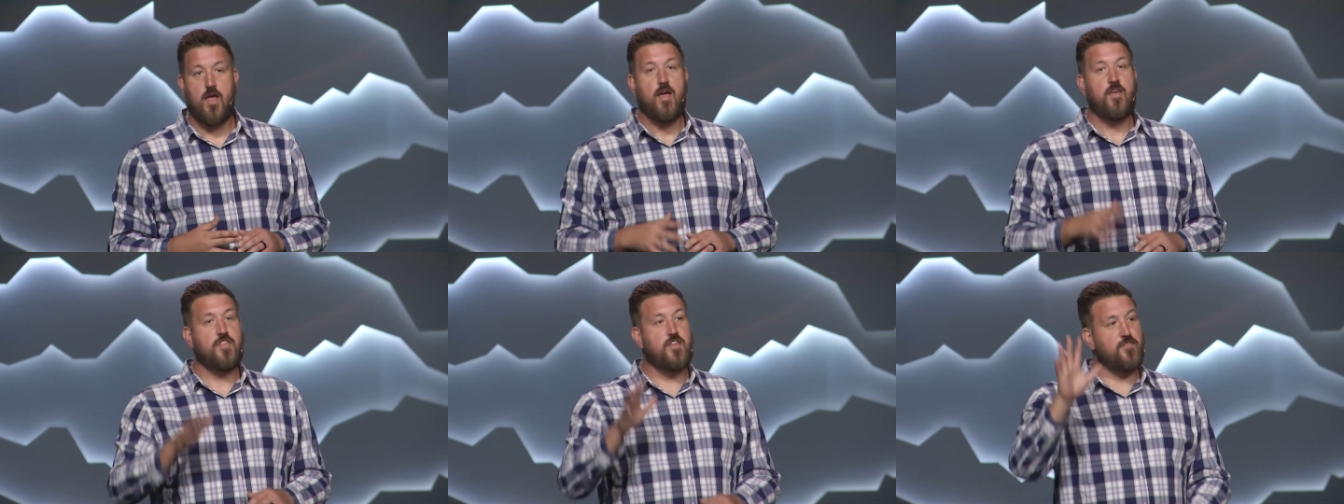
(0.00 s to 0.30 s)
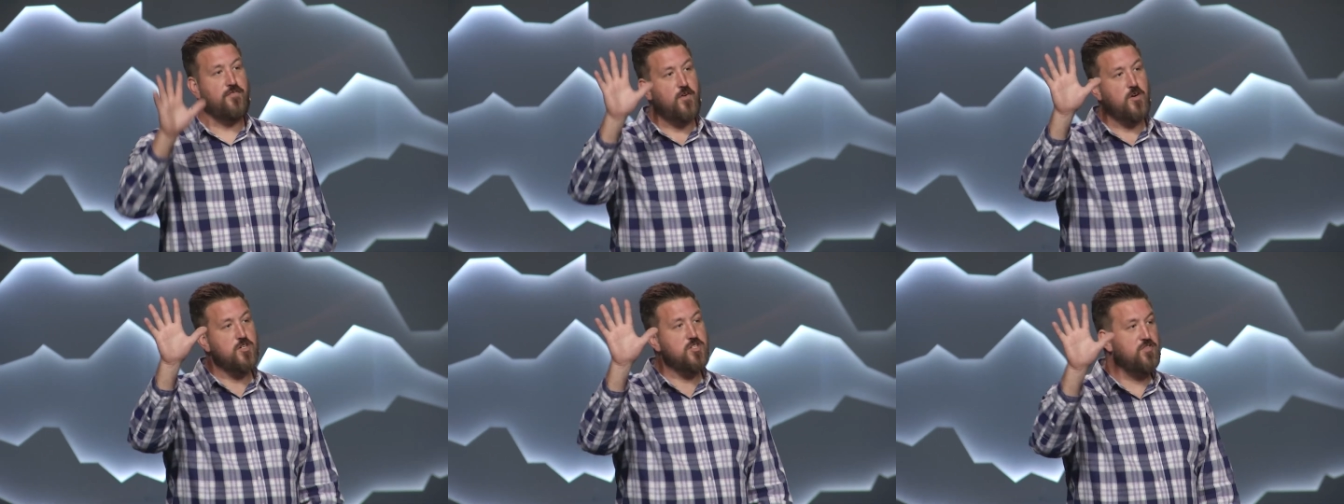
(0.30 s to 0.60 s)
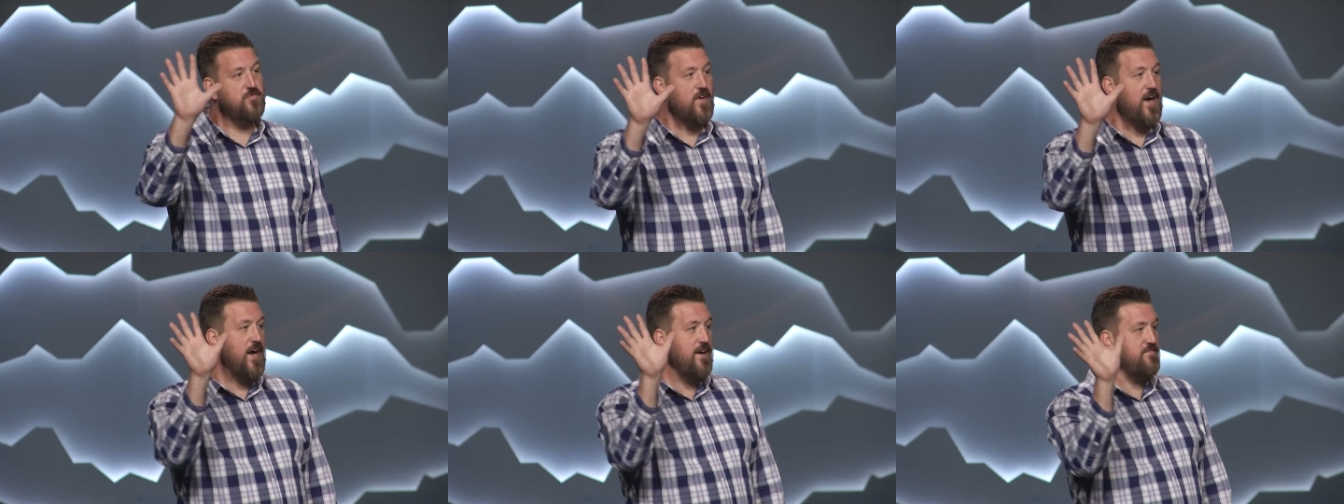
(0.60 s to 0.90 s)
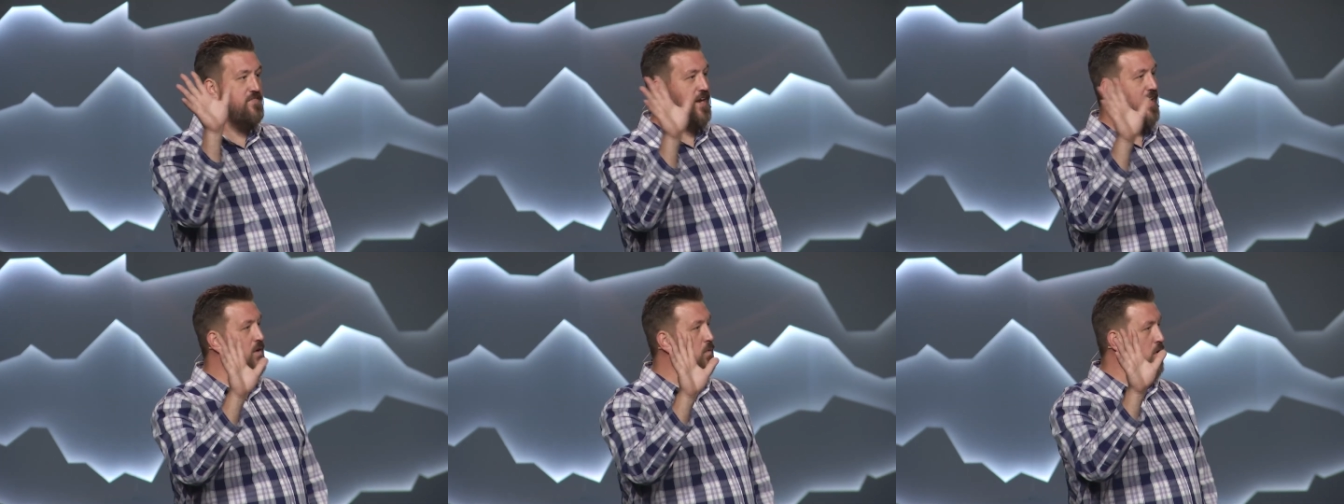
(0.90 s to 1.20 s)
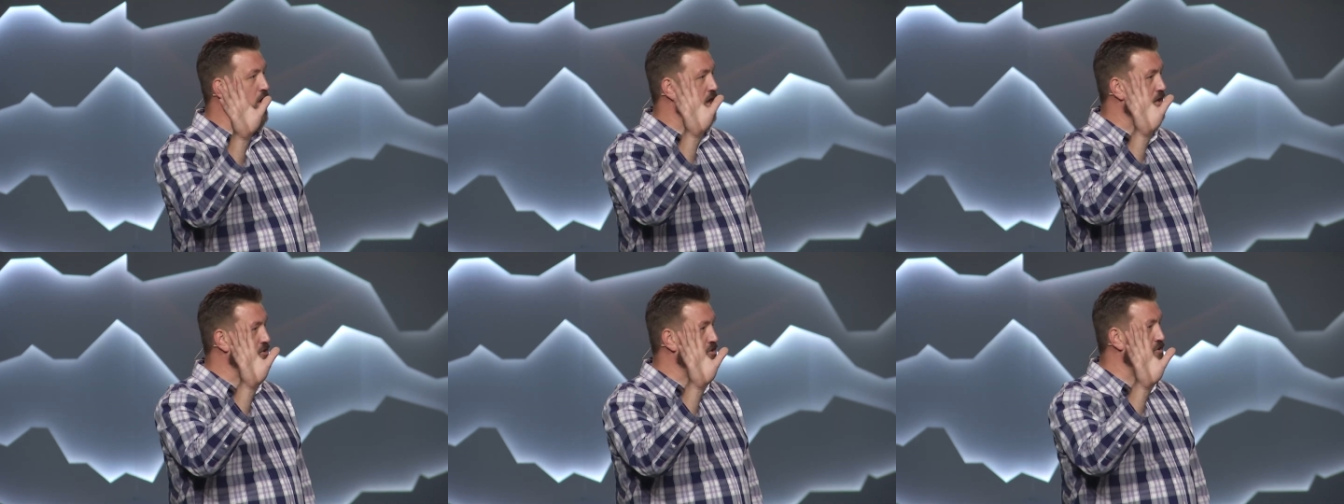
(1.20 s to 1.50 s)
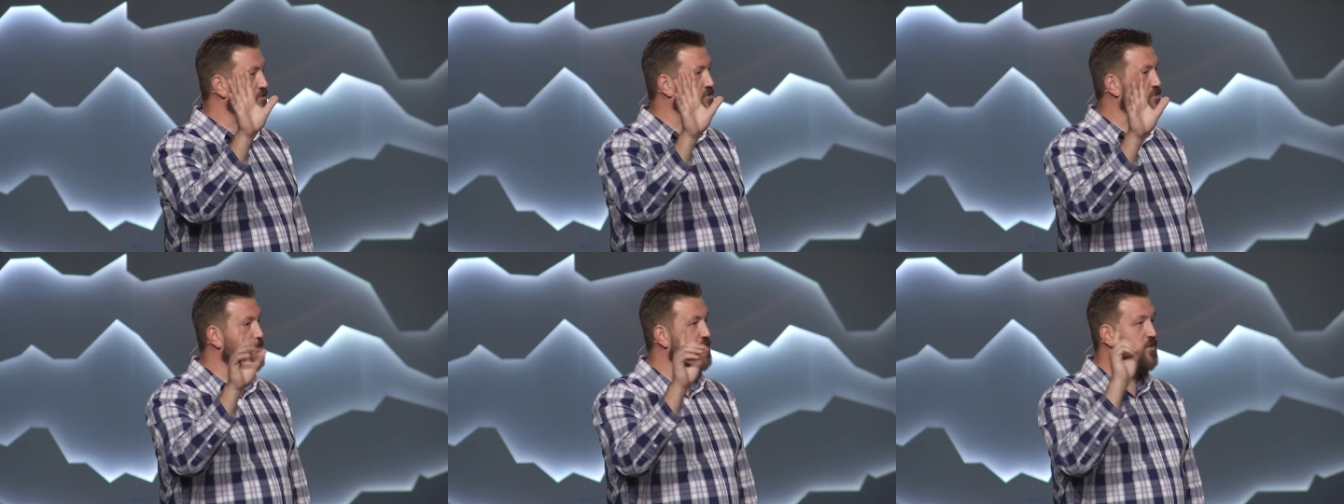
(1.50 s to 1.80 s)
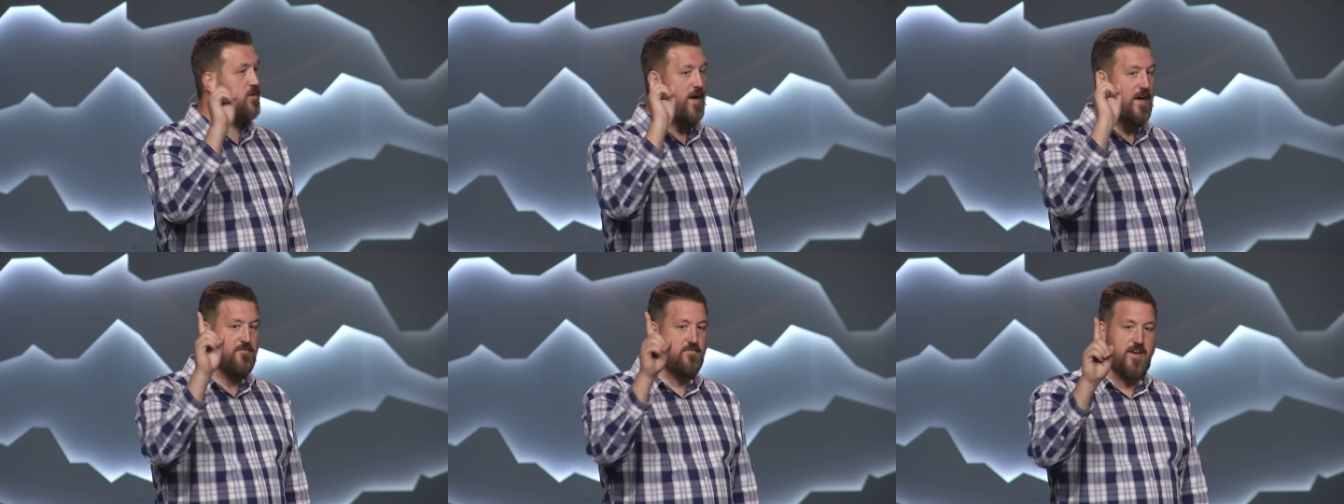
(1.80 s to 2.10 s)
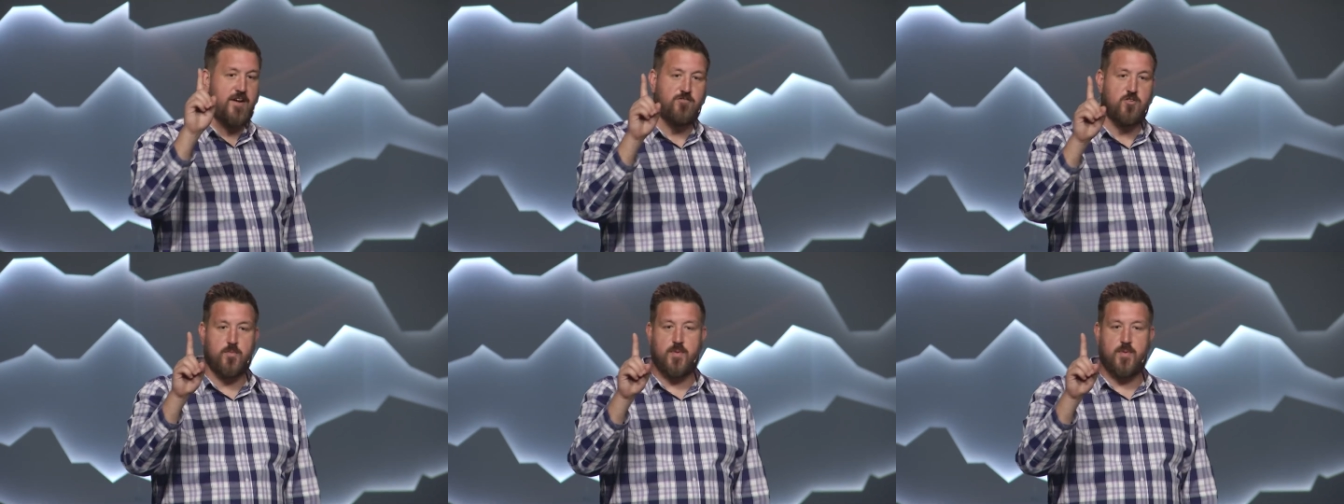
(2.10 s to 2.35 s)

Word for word: The first five that I walked you through have never